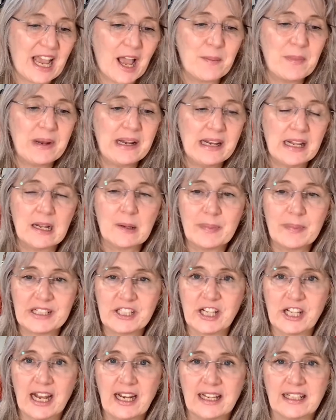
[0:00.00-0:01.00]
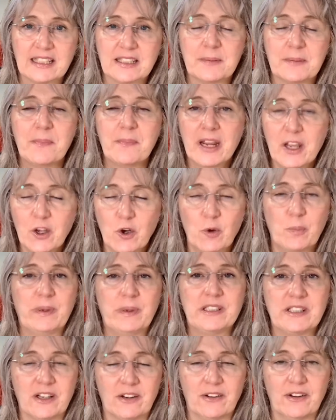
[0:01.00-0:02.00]
I'm a little bit jealous. My
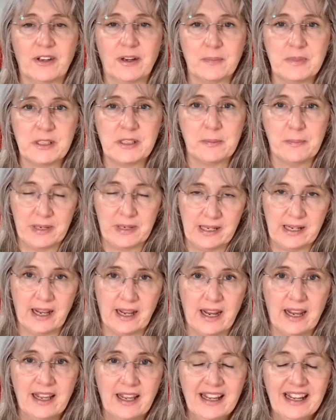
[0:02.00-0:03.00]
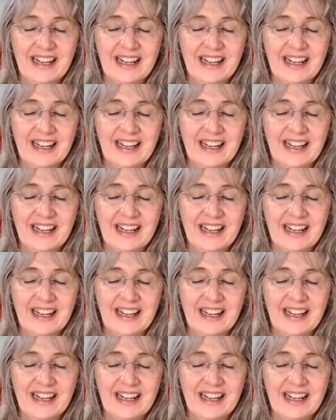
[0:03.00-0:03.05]
copies don't come till Monday.